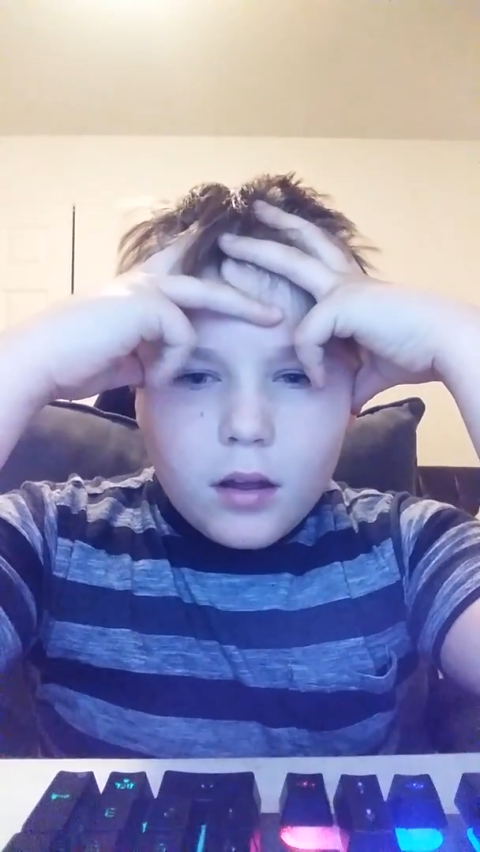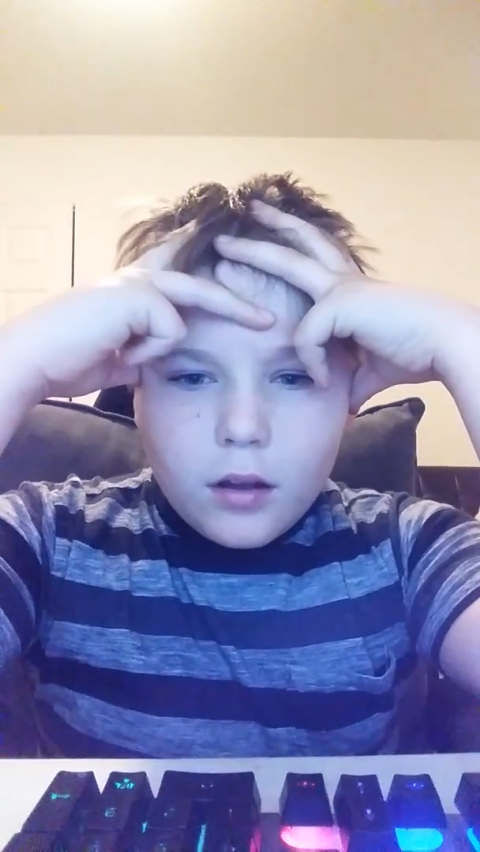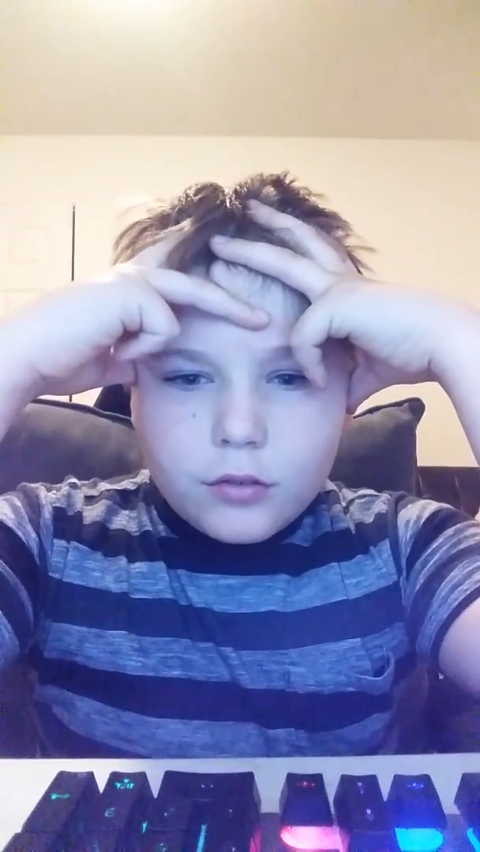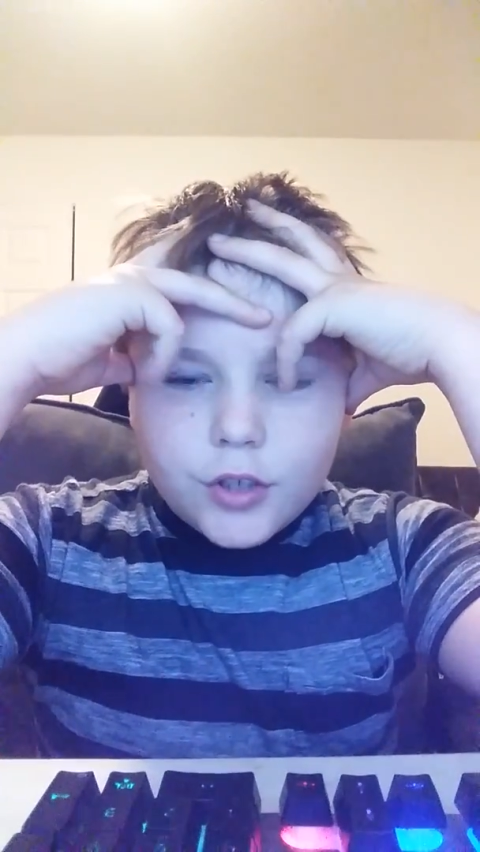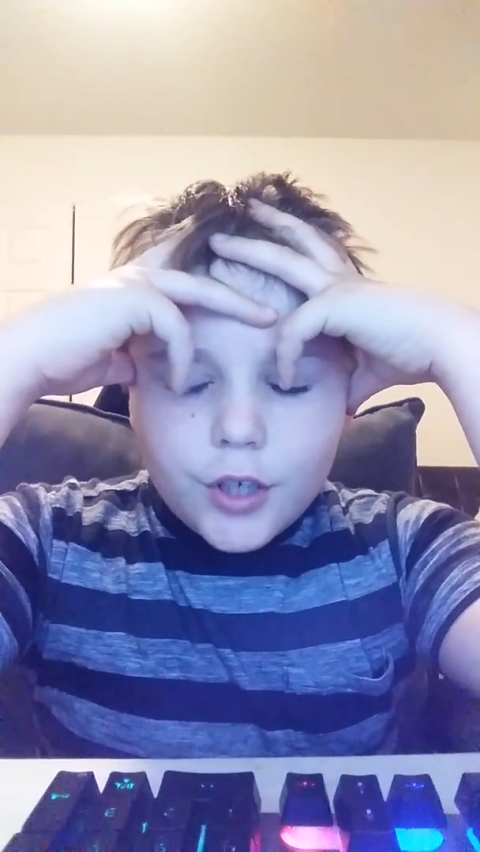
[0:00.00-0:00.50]

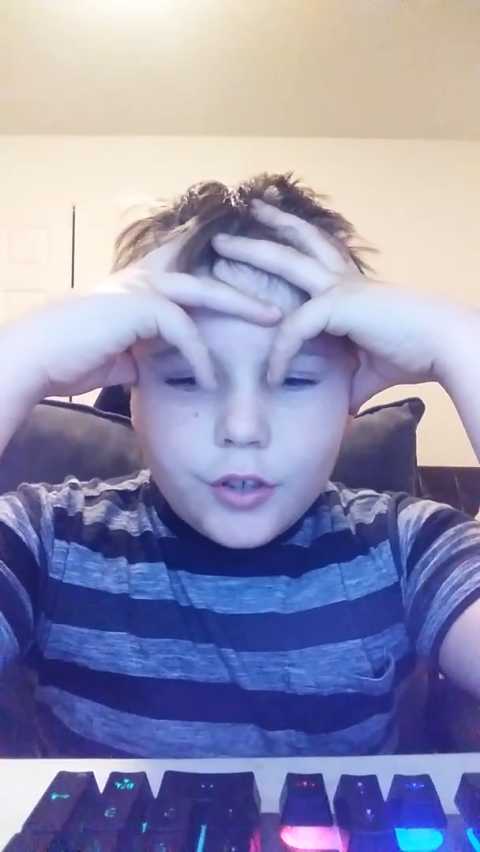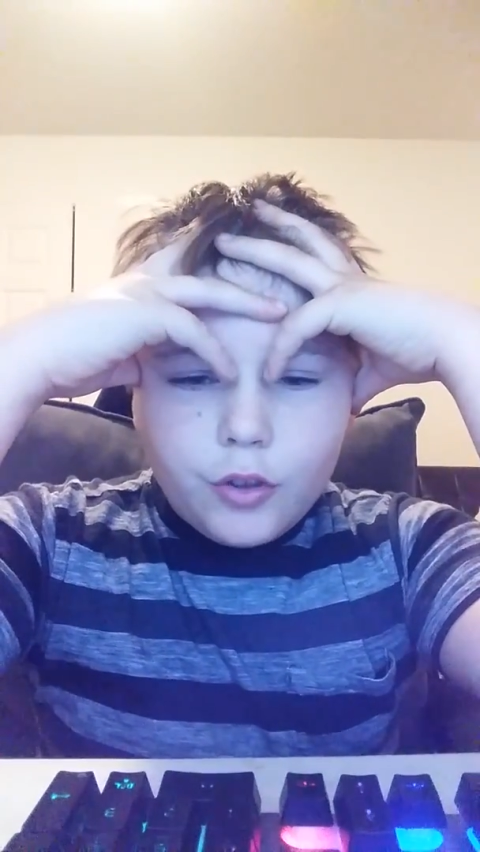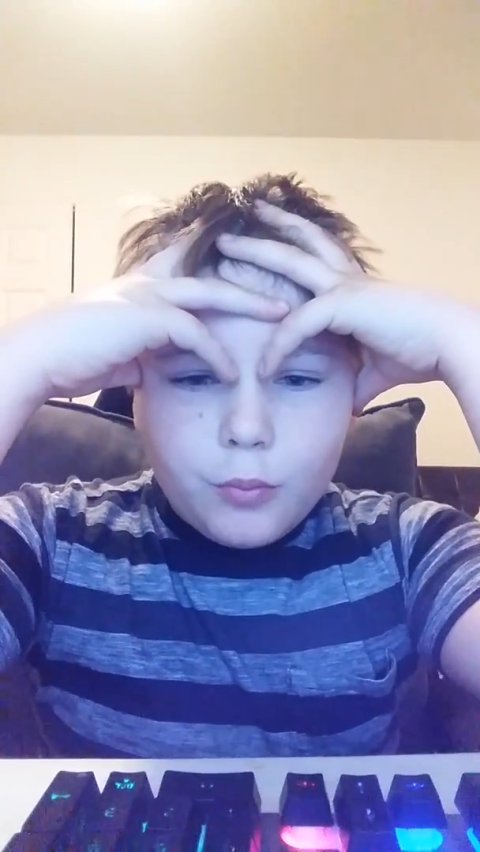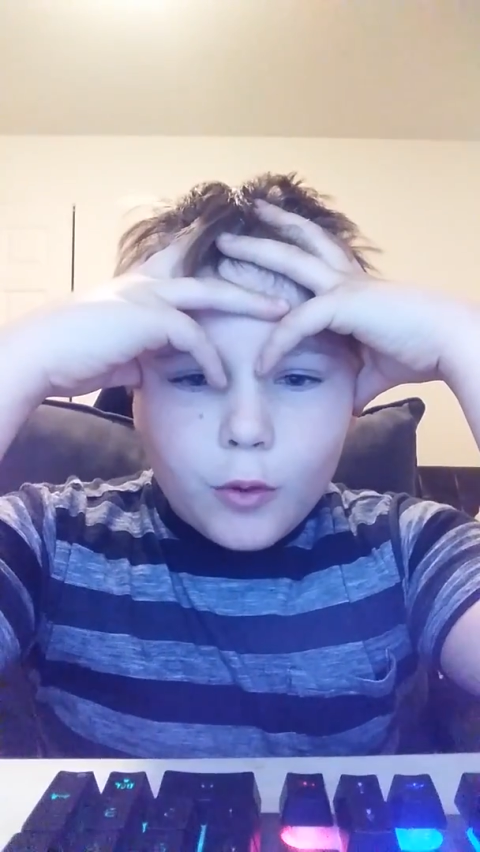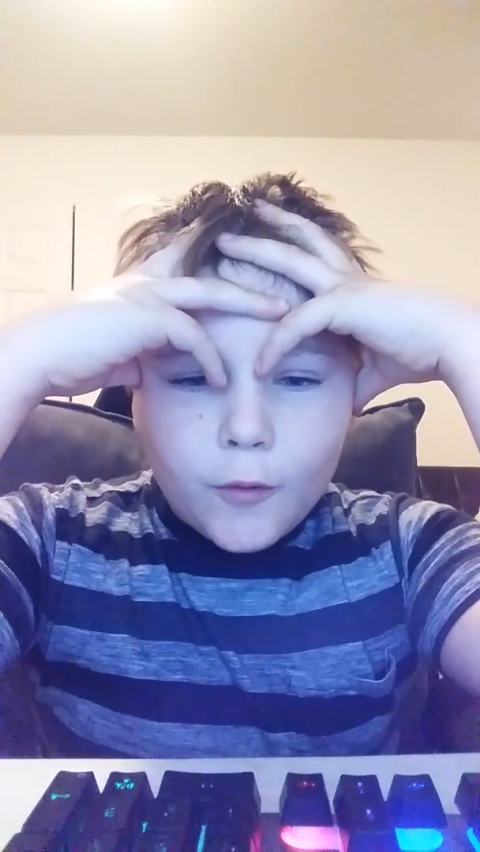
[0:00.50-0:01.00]
I'll try to
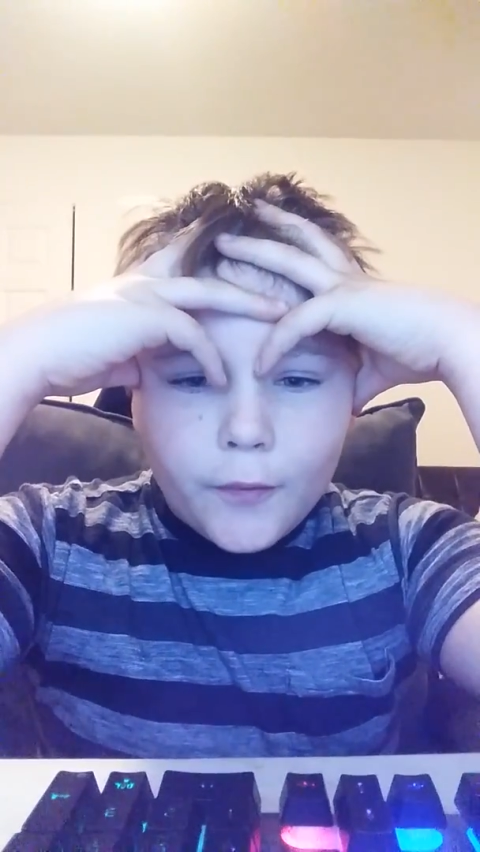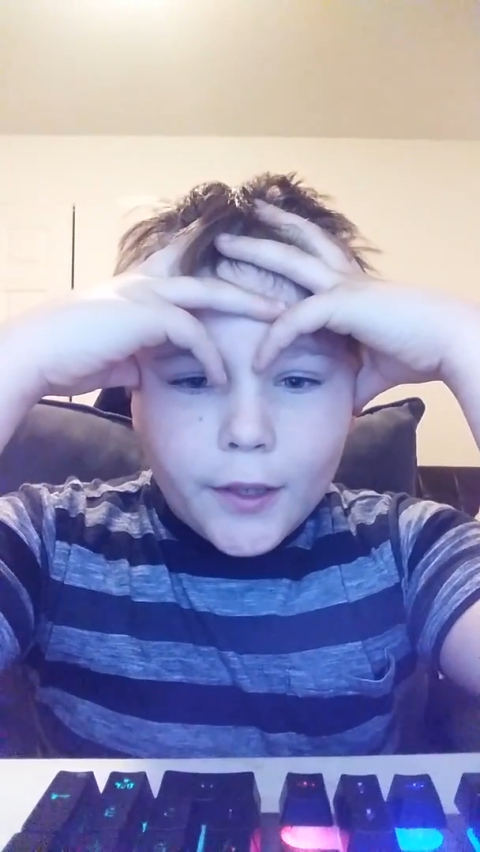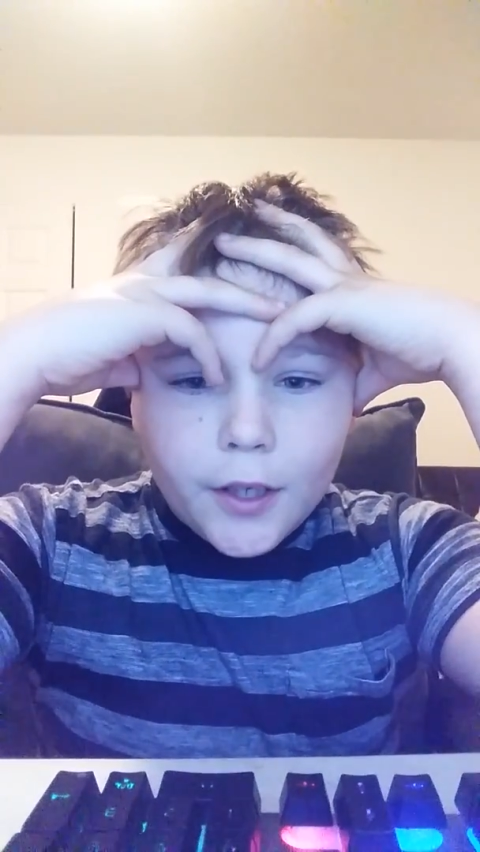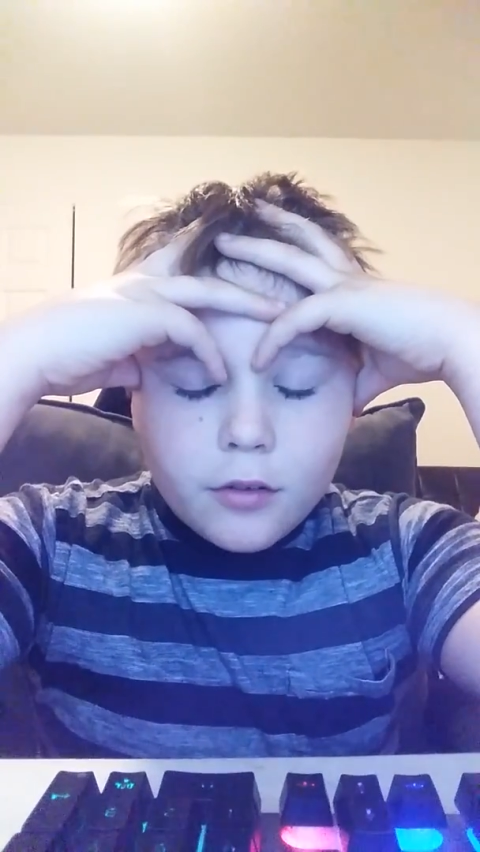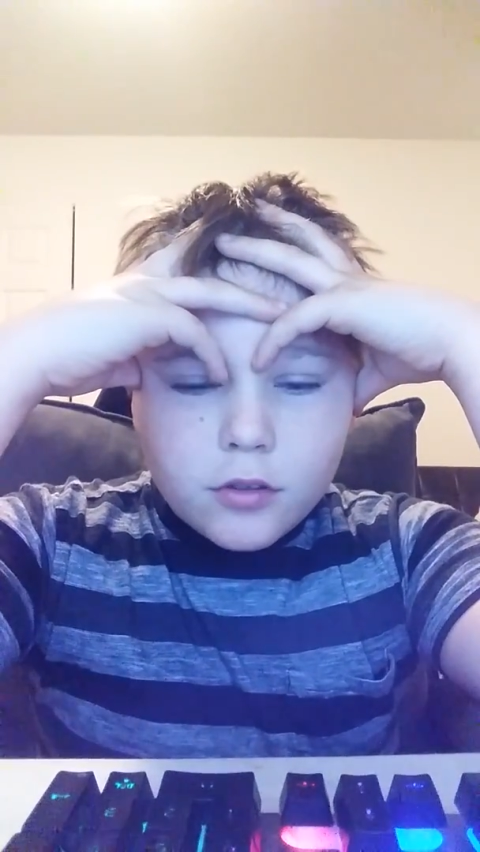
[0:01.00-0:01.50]
do more
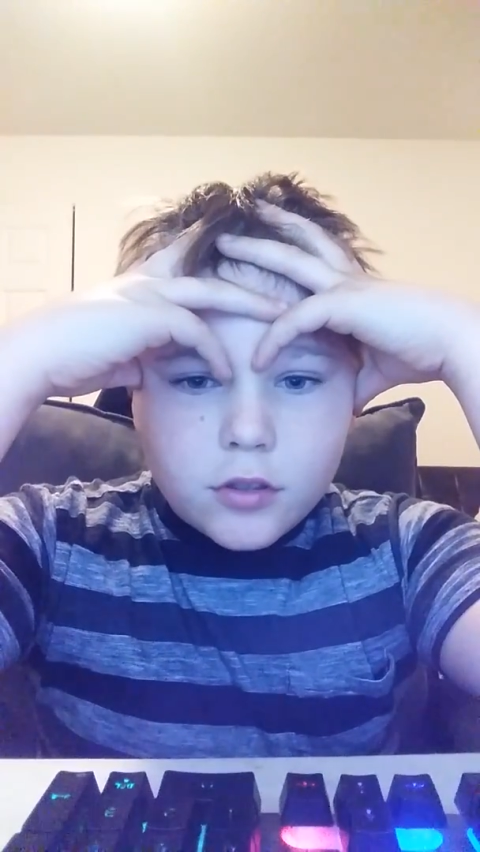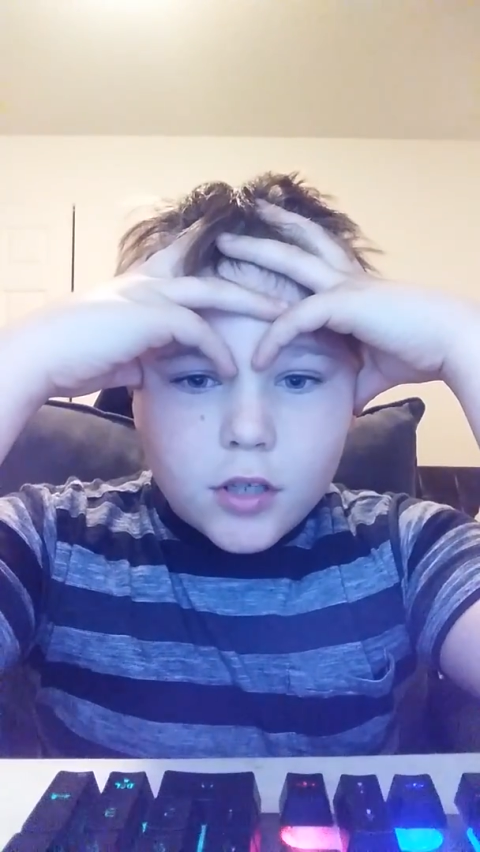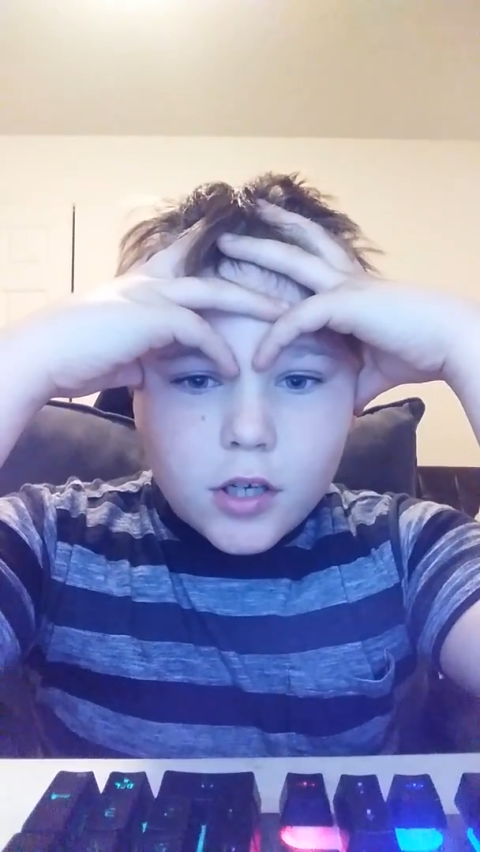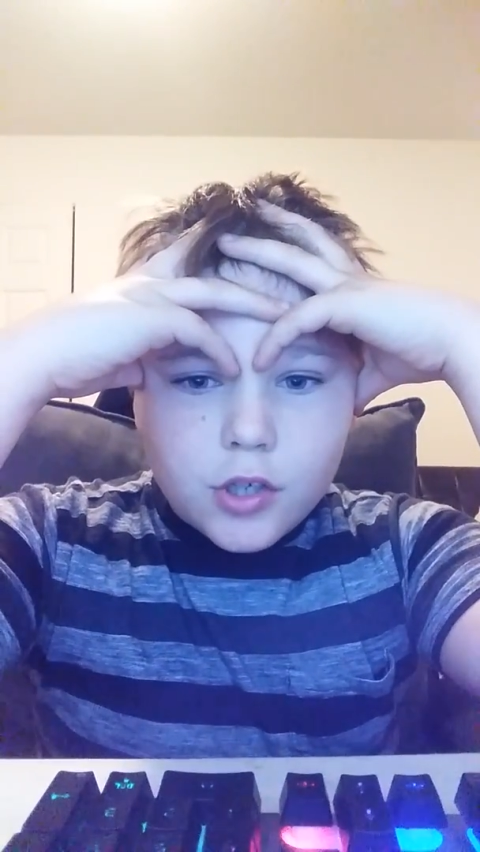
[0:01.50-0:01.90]
videos instead